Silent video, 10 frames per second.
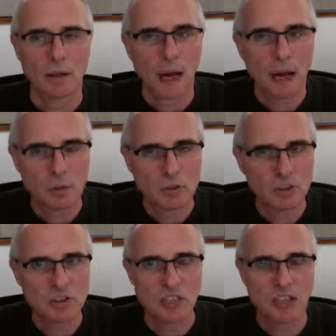I was
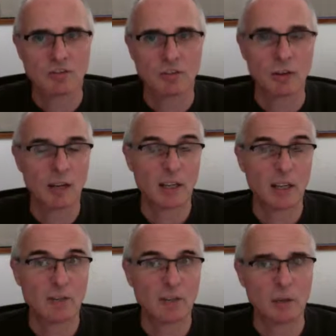just taking for granted
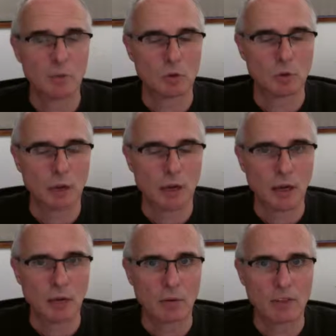everything would work
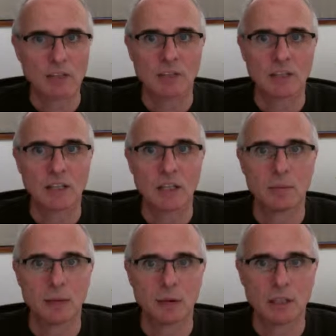out instead of thinking
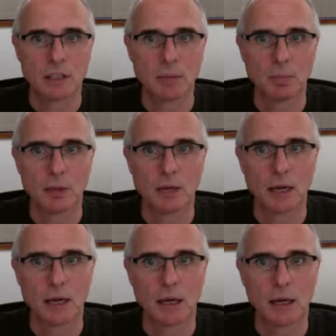about it deeply.
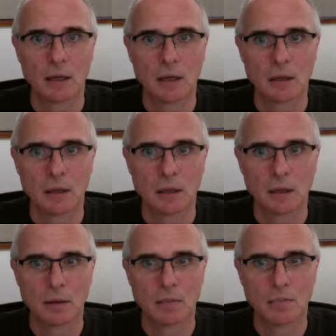And
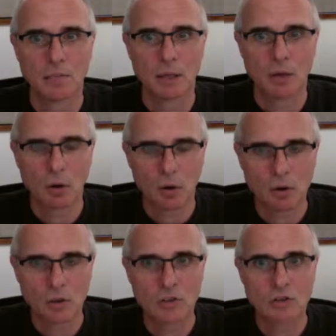um,
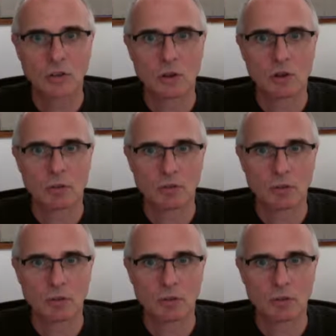because of